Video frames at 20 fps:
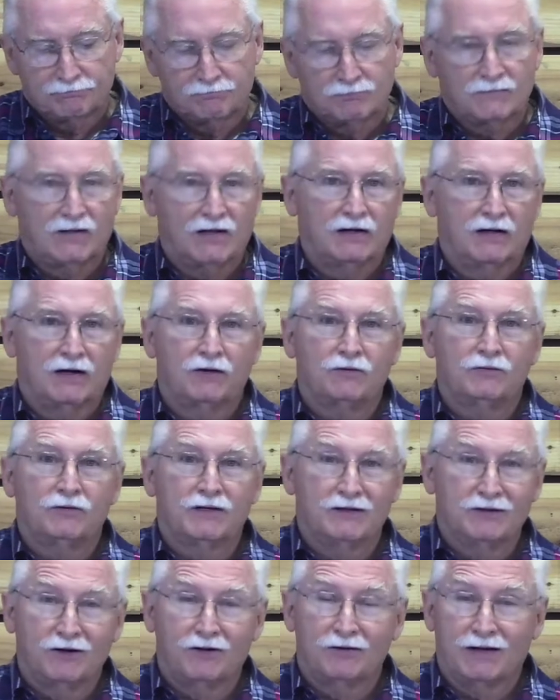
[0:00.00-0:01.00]
And I only
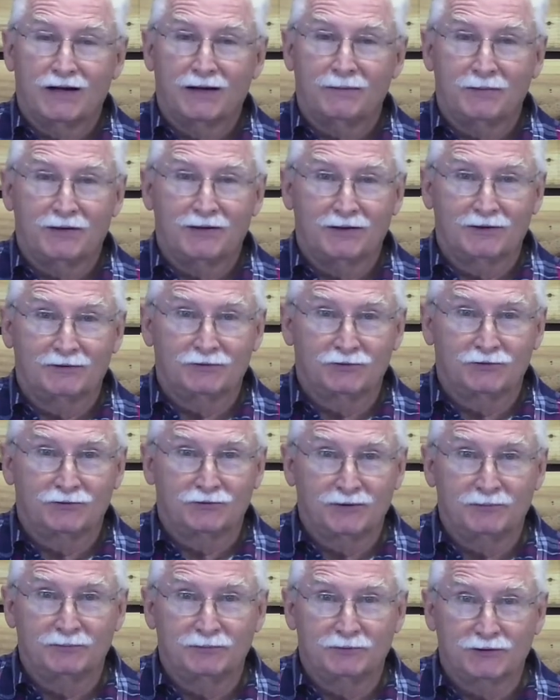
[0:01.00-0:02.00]
know that because the
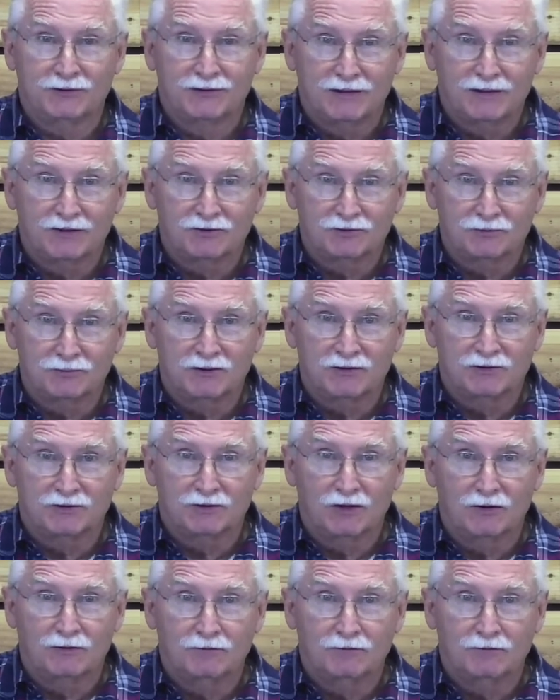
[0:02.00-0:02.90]
scripture tells me so.